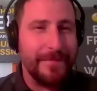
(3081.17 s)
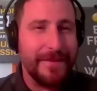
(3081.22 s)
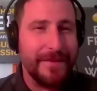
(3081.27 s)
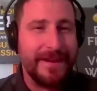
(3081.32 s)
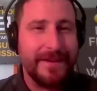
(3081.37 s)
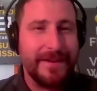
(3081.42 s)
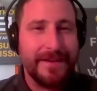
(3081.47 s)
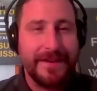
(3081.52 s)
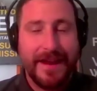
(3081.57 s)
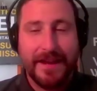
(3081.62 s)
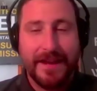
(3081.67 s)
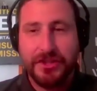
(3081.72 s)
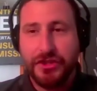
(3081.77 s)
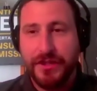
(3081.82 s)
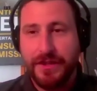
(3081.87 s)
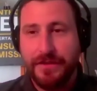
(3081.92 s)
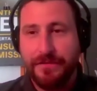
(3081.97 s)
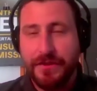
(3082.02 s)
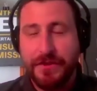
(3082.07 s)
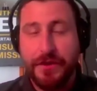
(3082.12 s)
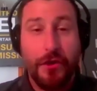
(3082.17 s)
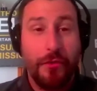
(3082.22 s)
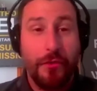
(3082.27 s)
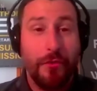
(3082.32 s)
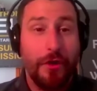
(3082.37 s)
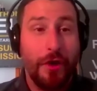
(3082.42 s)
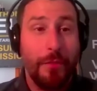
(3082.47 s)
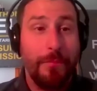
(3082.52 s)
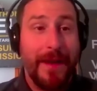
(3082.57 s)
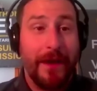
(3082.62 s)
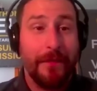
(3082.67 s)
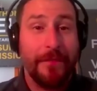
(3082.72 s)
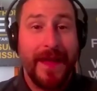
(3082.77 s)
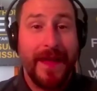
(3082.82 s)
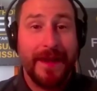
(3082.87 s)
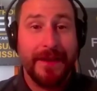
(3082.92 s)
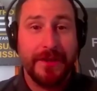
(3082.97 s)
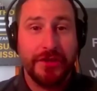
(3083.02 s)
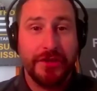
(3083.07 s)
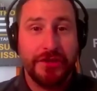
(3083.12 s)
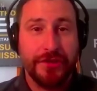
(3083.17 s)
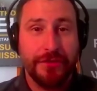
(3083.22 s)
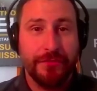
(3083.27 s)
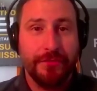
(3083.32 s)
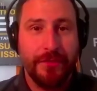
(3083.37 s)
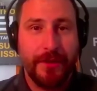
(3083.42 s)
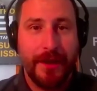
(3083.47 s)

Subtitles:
he didn't actually even know about that issue.